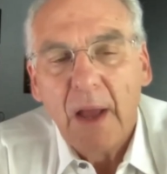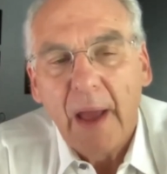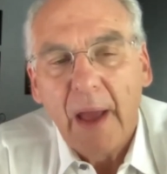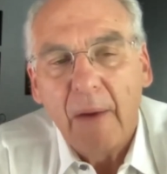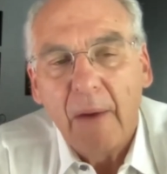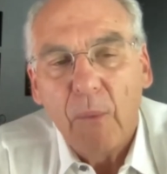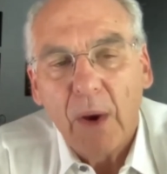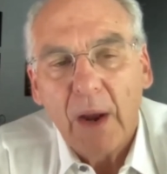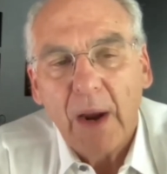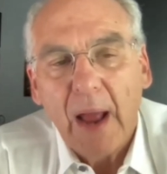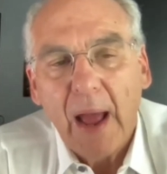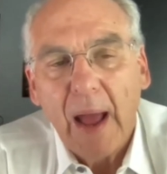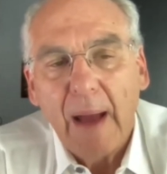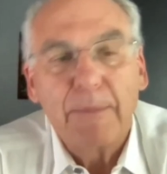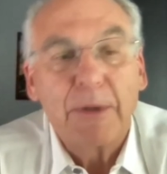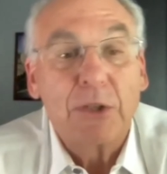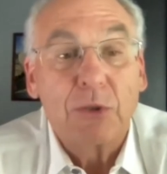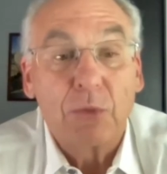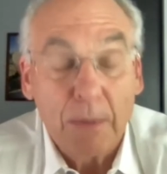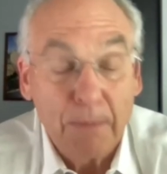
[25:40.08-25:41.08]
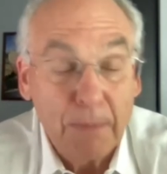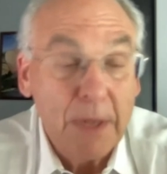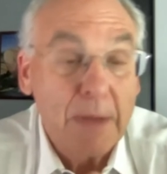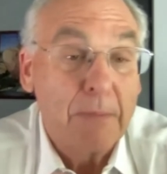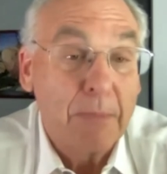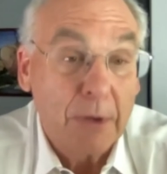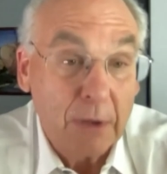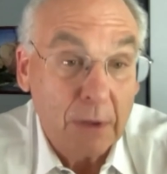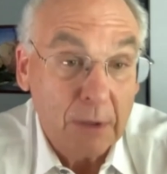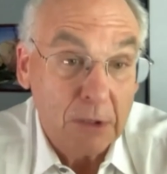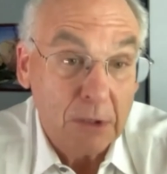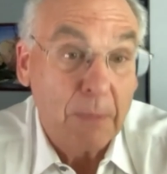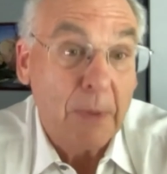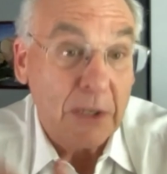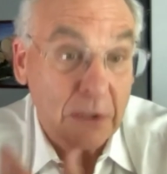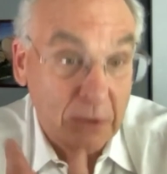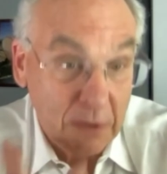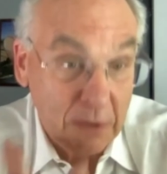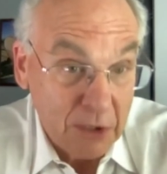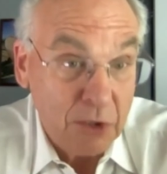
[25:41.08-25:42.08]
and what happens when people,
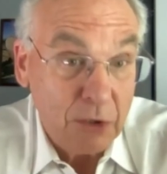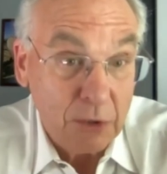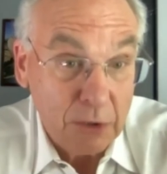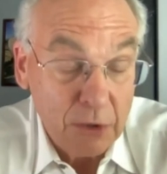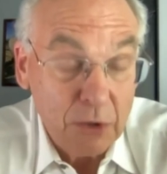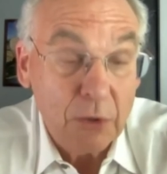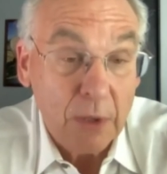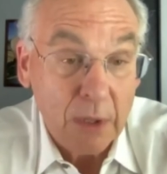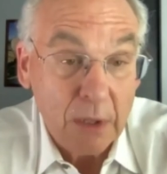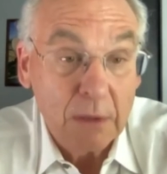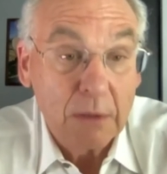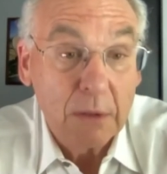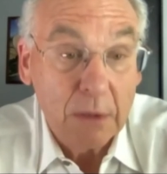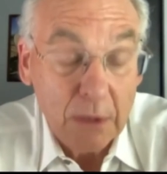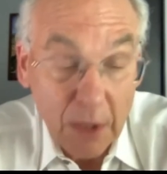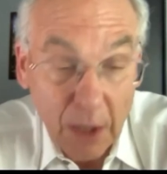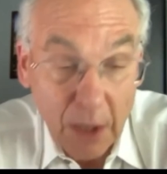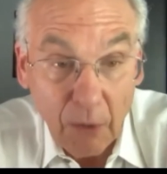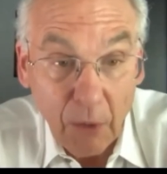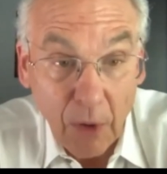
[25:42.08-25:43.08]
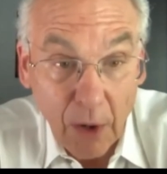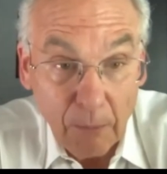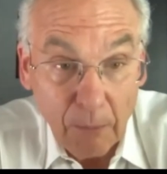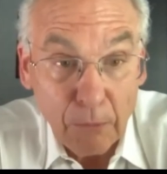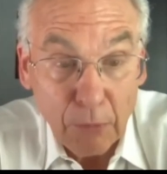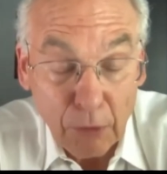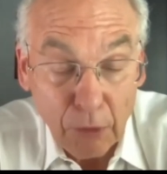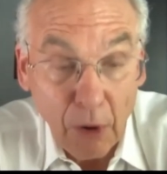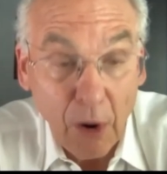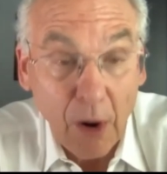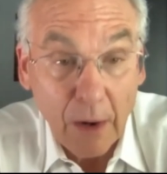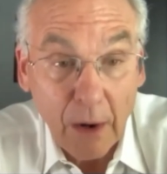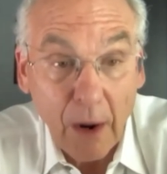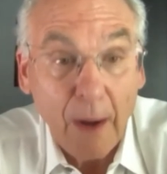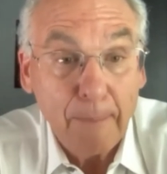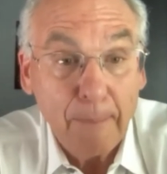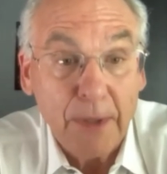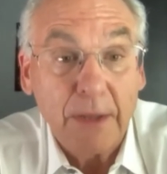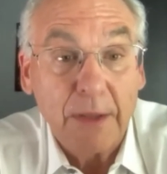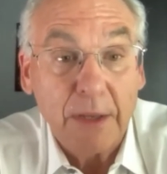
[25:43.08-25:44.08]
especially children, are brought
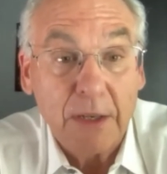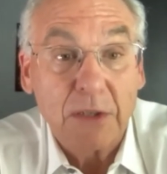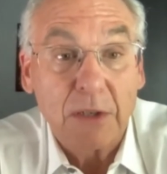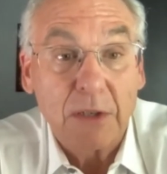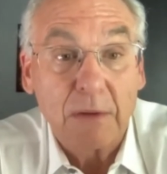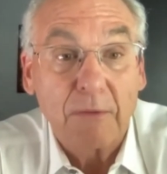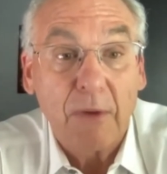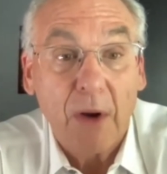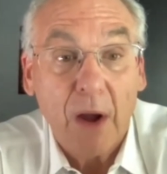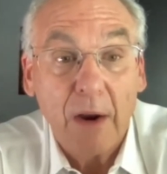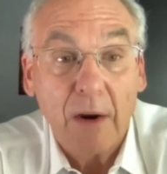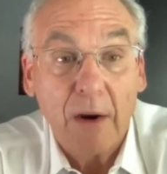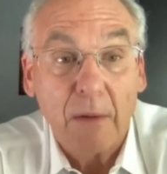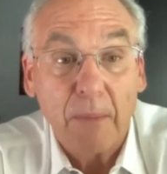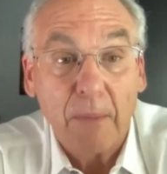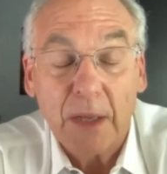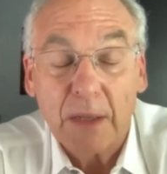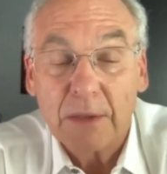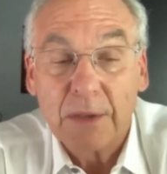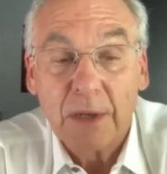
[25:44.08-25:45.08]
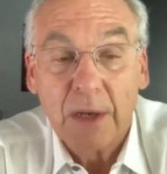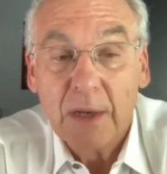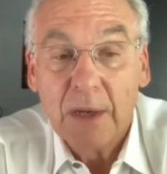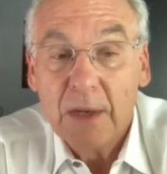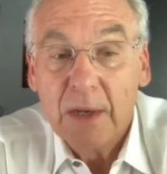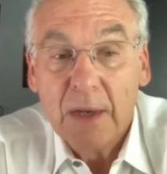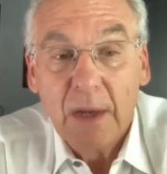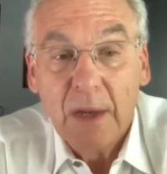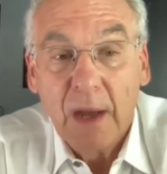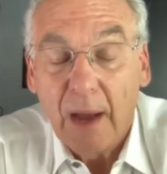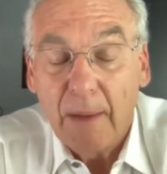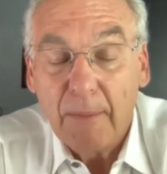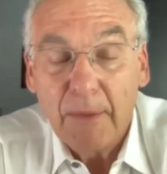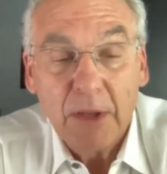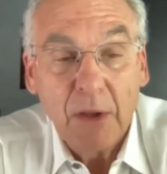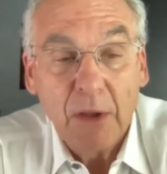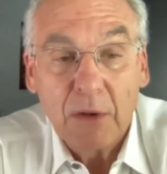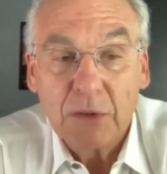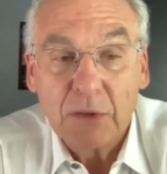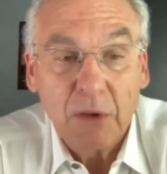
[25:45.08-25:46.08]
up in this environment. I
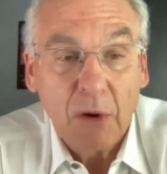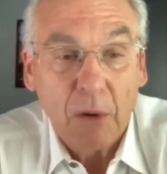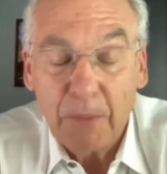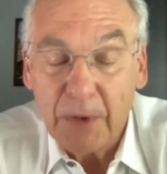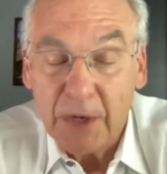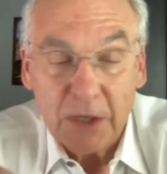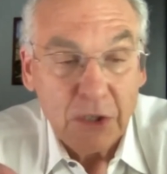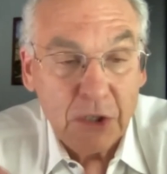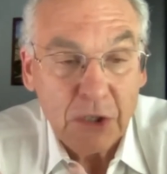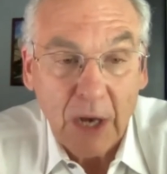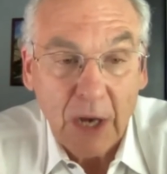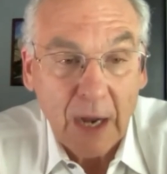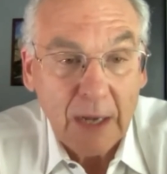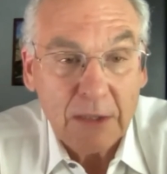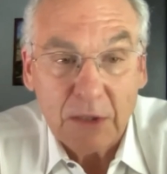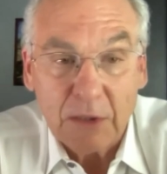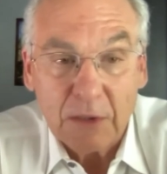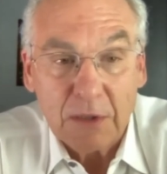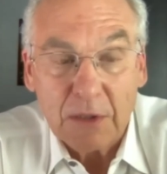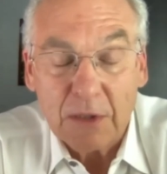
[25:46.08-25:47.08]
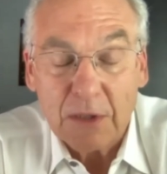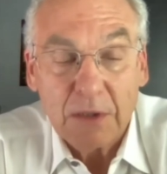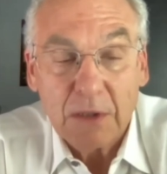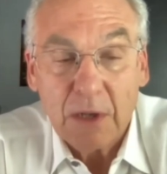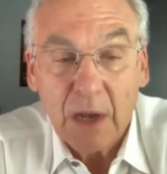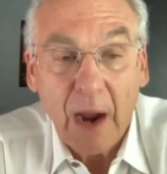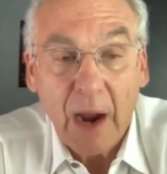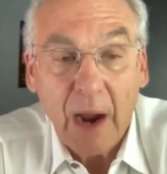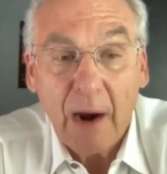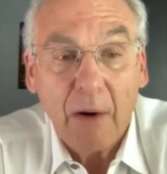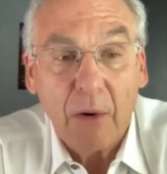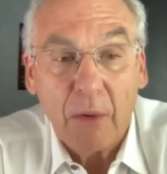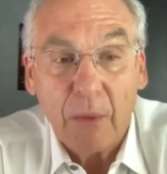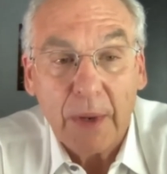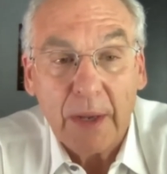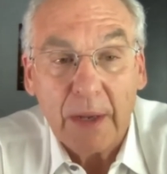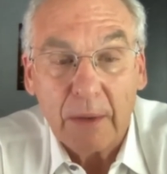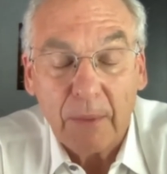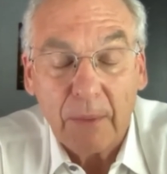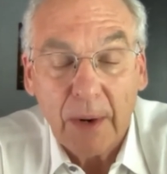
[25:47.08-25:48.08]
mean, those opening shots are just
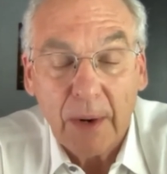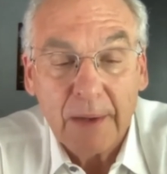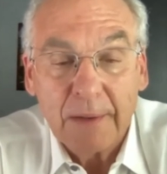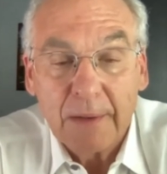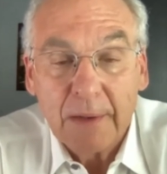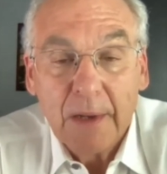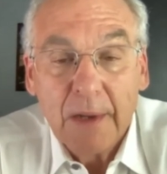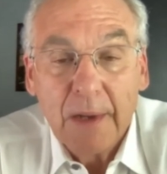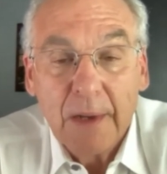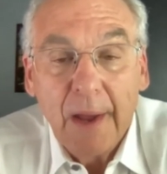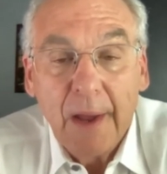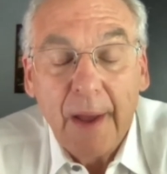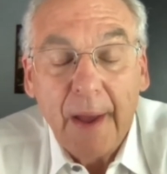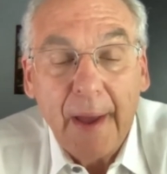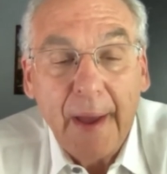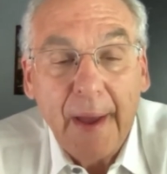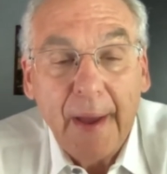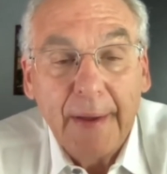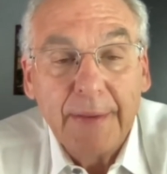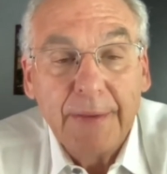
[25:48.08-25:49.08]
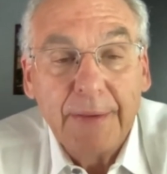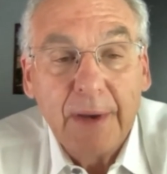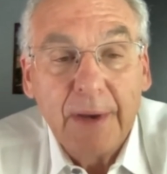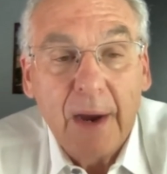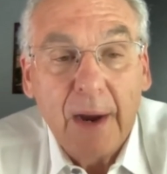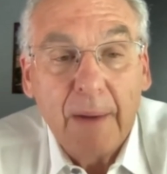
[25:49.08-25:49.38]
harrowing, right? And